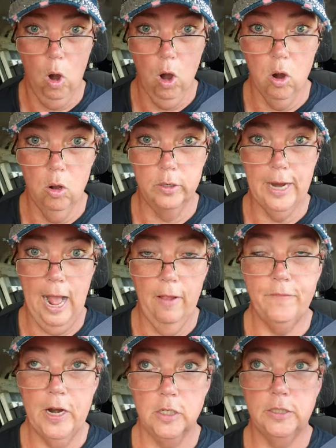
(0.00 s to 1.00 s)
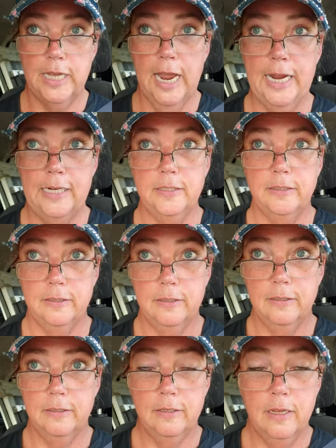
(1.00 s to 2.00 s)
world out there, saints.
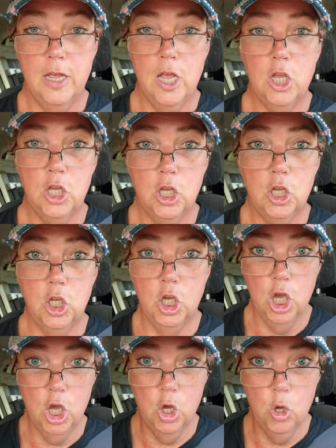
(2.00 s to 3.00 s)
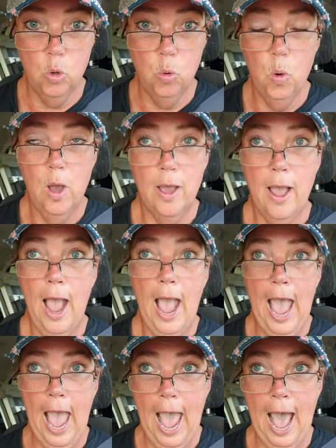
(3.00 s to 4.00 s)
You
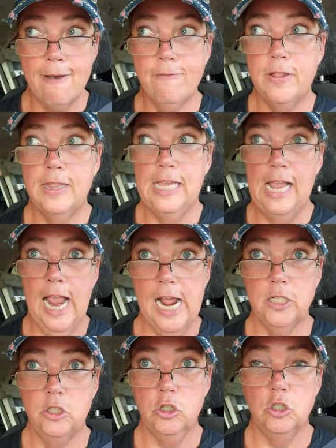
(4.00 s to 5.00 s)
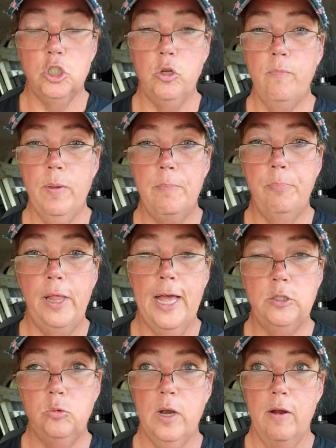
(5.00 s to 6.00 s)
have the answers. You have been
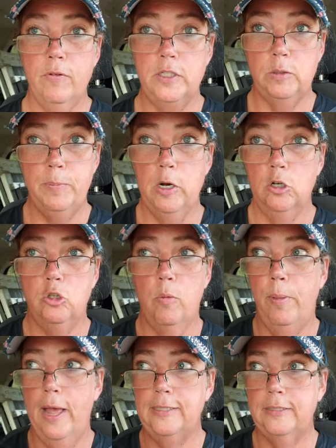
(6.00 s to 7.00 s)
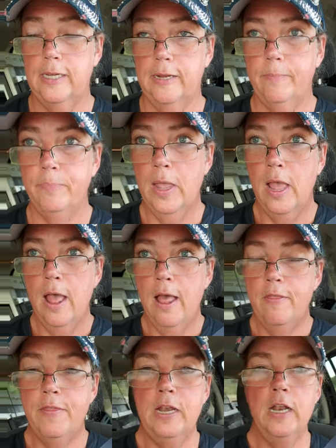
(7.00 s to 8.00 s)
blessed with every spiritual blessing.
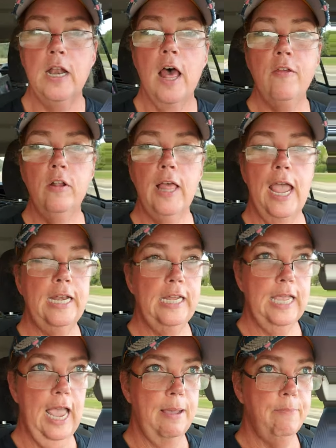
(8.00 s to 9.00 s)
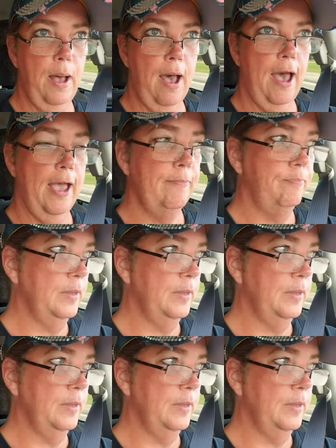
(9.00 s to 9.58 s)
Then another lady came by,